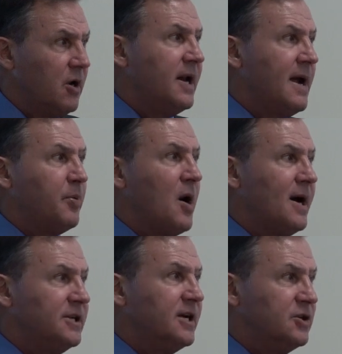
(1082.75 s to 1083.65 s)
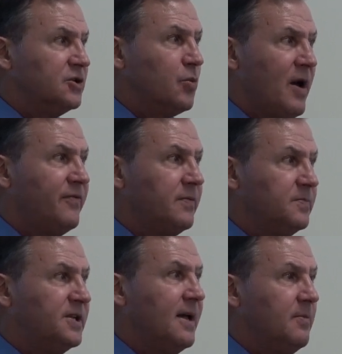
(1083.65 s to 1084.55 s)
that project just went from
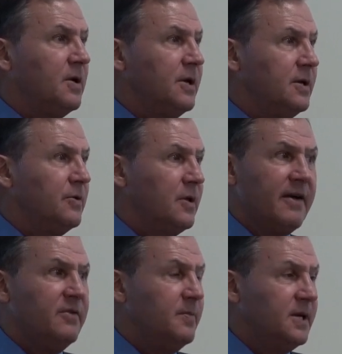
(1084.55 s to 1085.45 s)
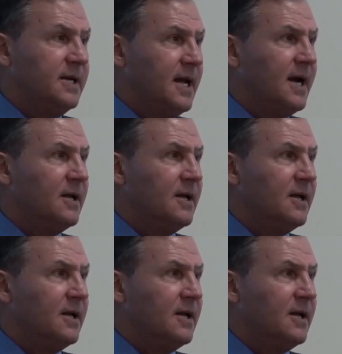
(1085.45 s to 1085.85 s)
$10 million to $11 million.